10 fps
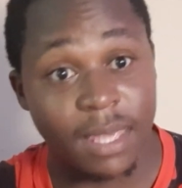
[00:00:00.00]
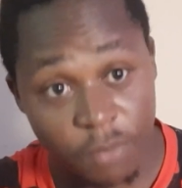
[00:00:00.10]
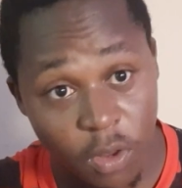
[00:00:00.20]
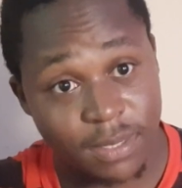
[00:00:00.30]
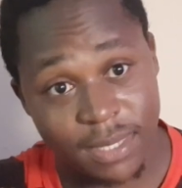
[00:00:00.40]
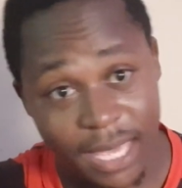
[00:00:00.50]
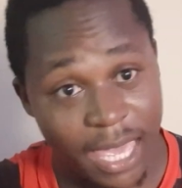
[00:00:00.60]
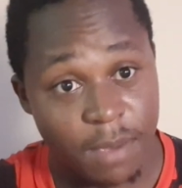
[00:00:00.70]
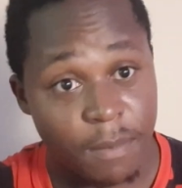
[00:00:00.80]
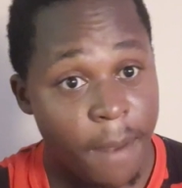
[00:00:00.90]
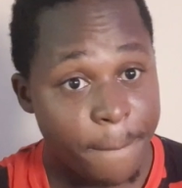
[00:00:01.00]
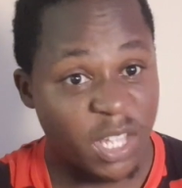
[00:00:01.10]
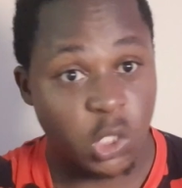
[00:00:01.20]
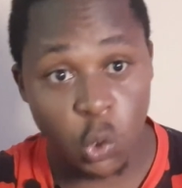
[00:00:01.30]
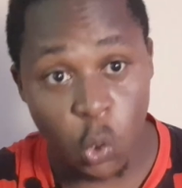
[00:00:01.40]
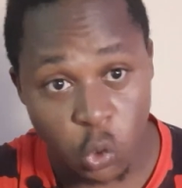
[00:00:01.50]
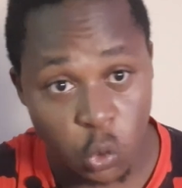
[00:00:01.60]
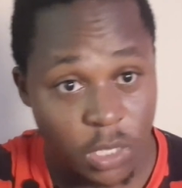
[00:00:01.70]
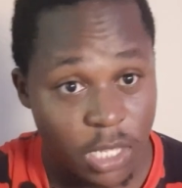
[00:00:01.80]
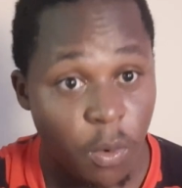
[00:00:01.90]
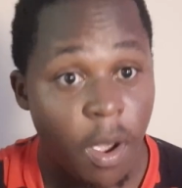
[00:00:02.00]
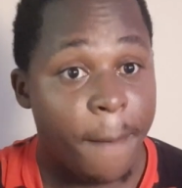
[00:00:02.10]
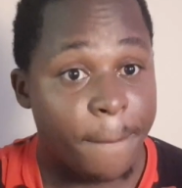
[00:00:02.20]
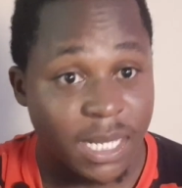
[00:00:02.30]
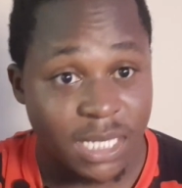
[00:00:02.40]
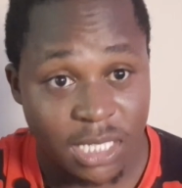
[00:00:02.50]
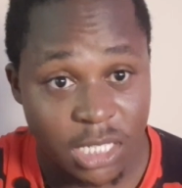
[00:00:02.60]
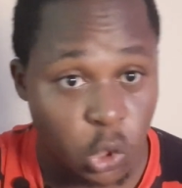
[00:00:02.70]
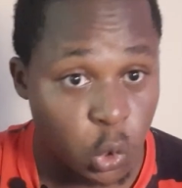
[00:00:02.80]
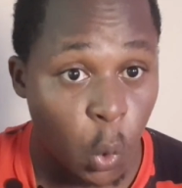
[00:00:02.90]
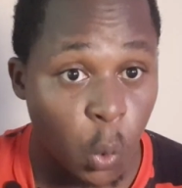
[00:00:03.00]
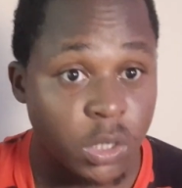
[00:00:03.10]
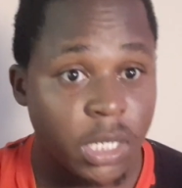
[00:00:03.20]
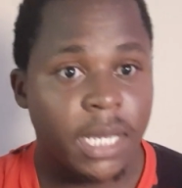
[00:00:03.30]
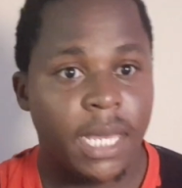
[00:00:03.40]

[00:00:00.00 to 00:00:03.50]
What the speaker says: They've lost the game by 2-0. Mateta scored.